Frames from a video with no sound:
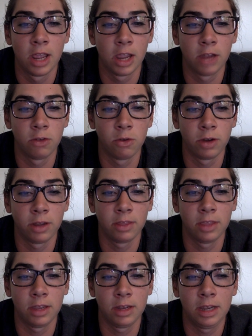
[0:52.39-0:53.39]
ignoring
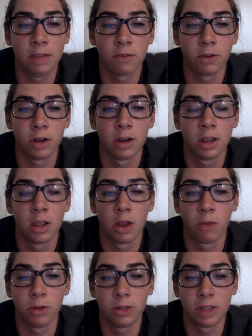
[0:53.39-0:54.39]
the need for a
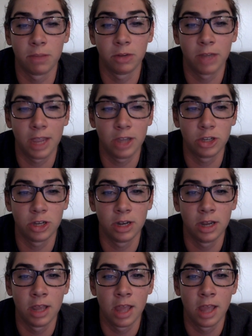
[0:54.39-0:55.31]
real depreciation